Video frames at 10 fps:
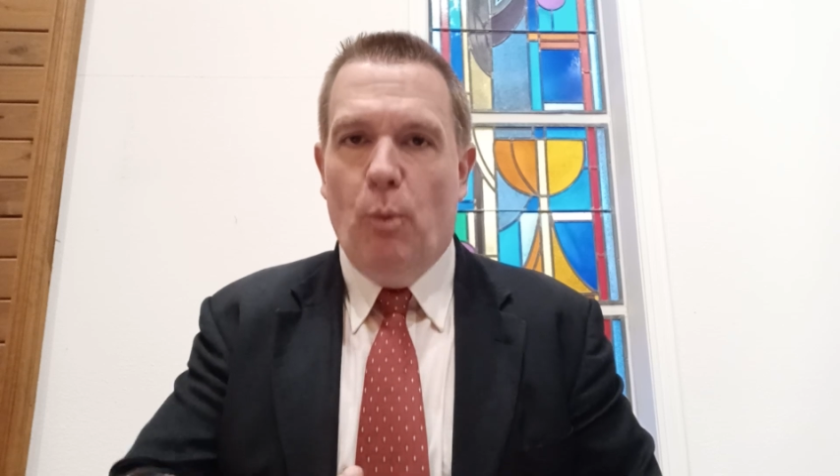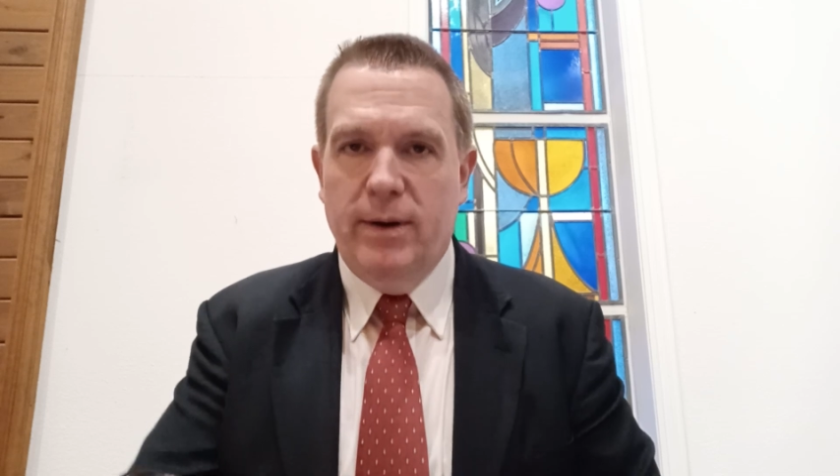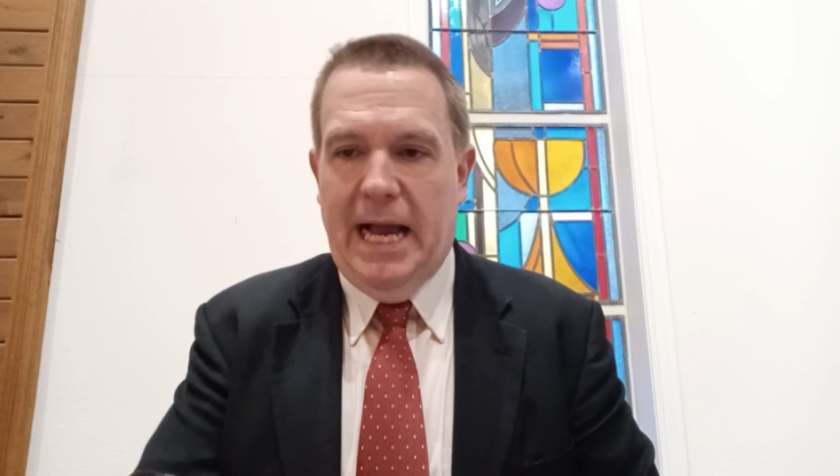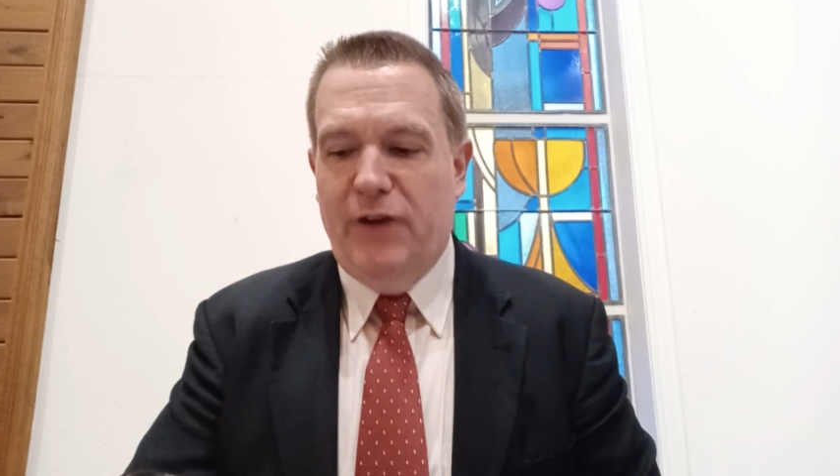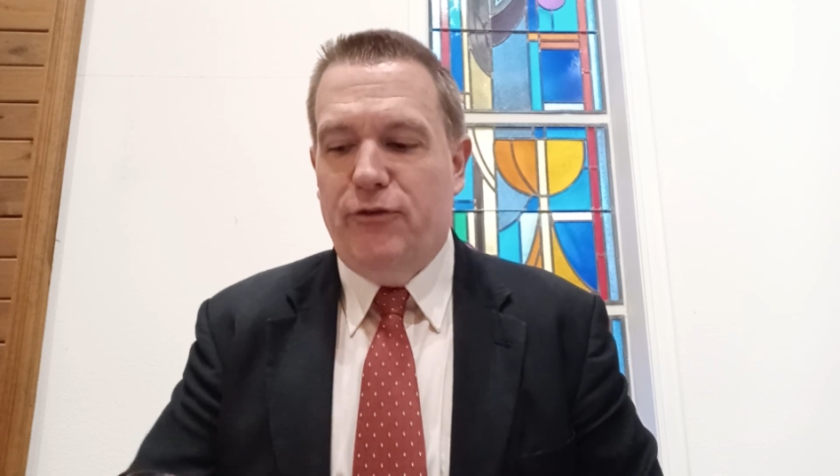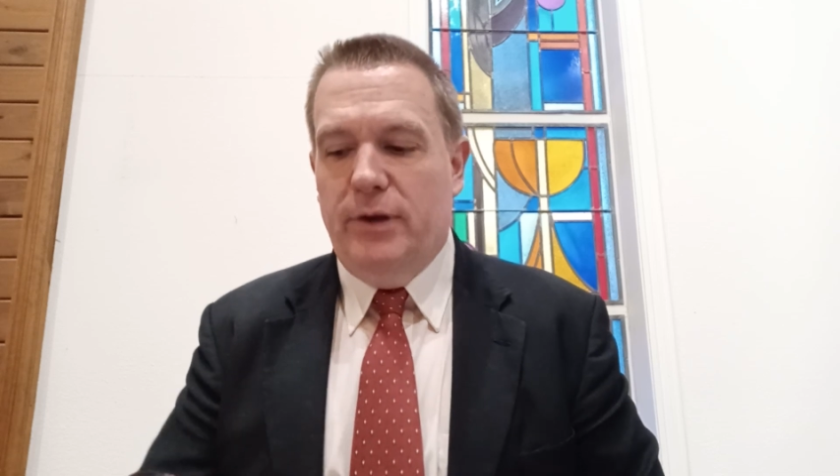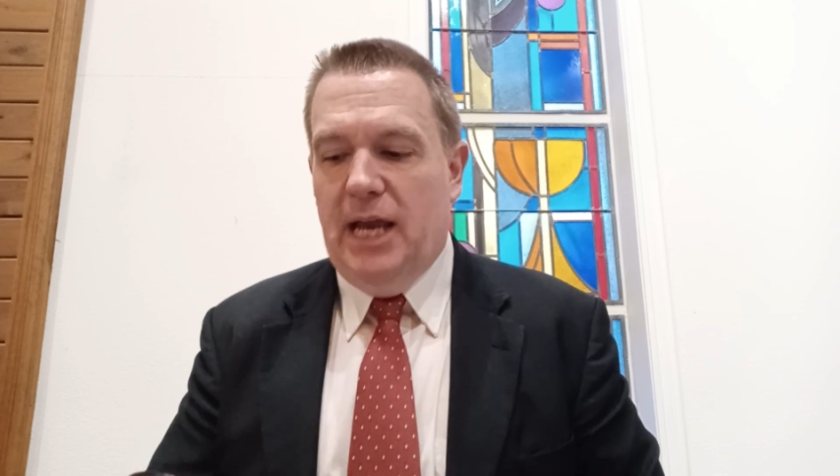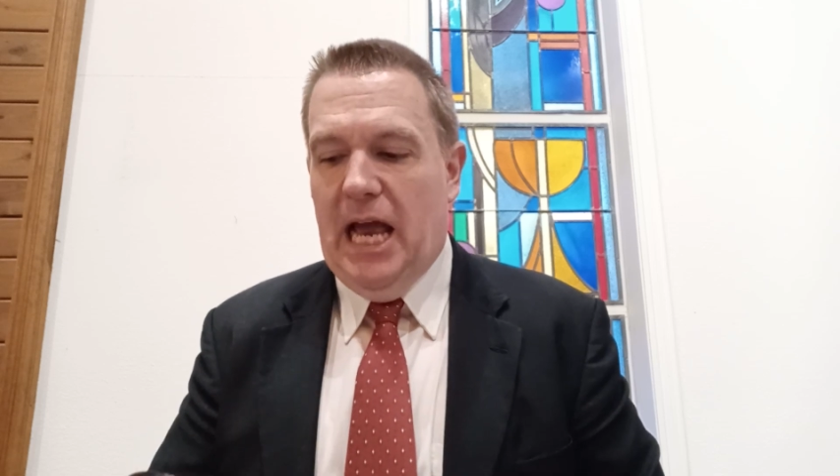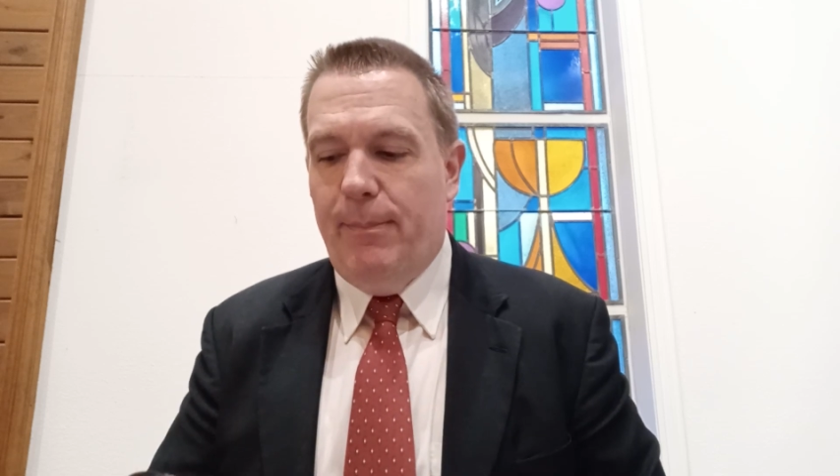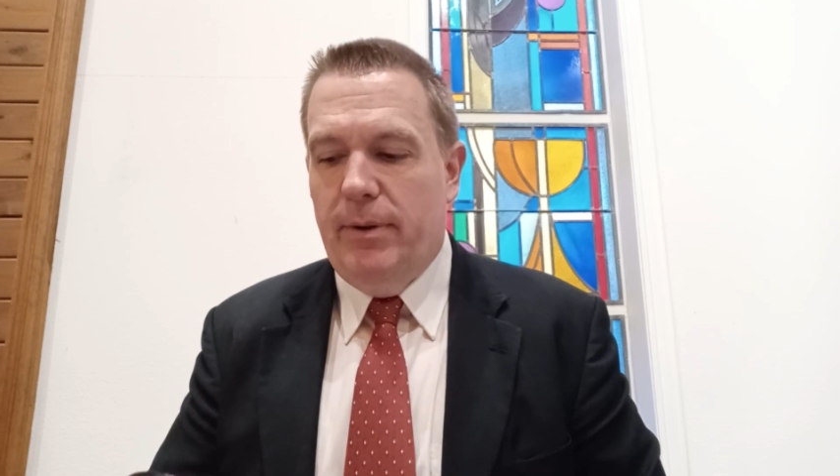would actually
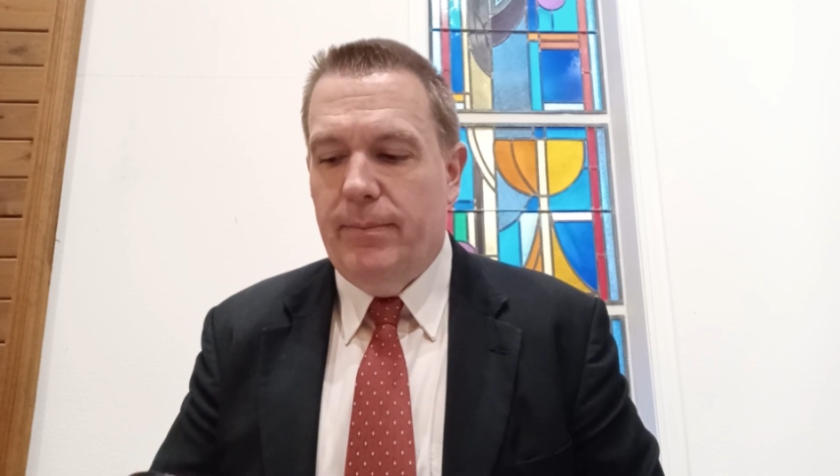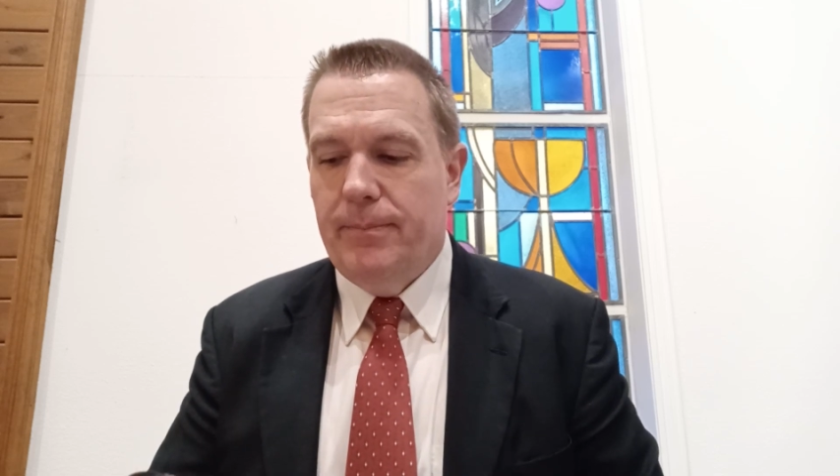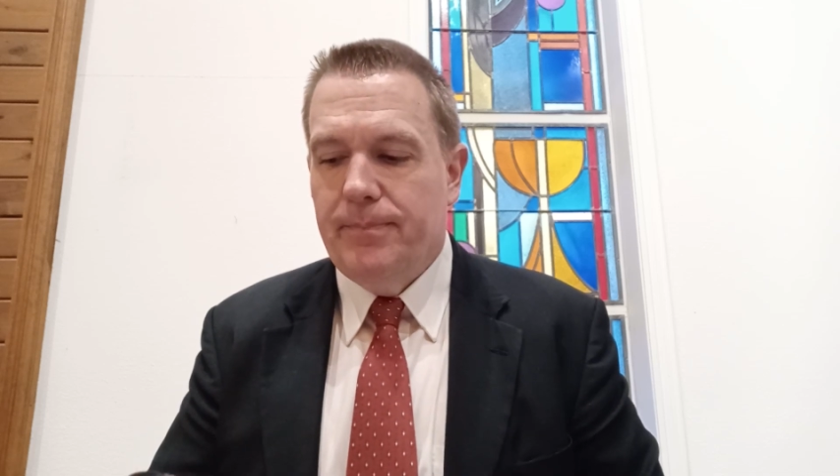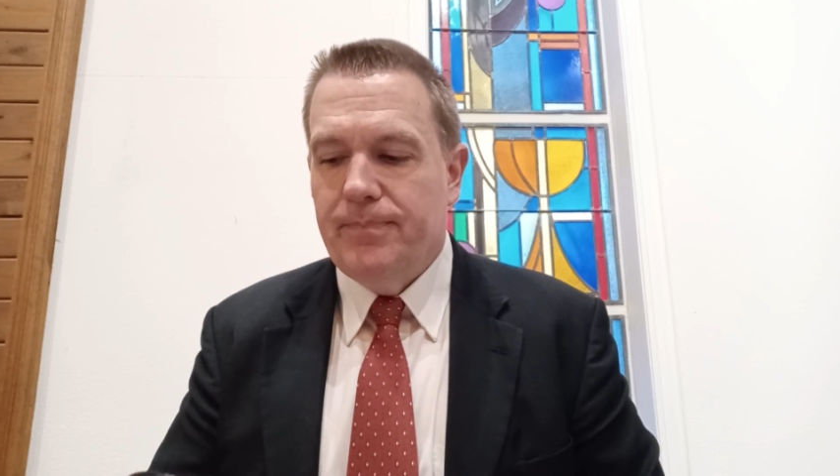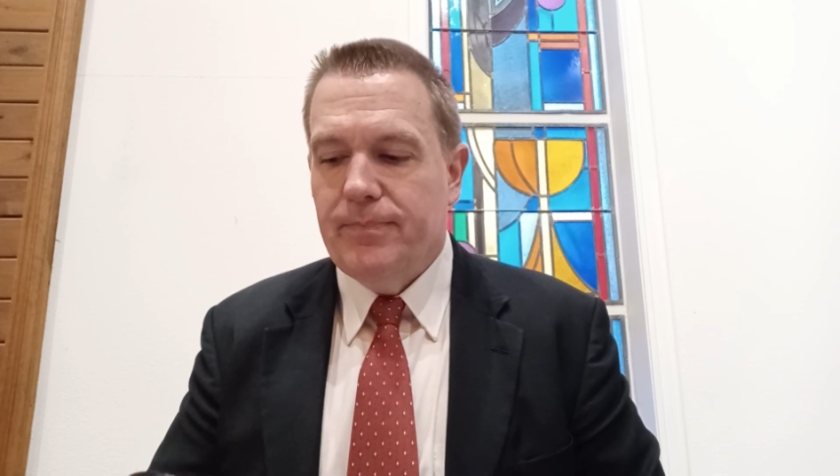happen.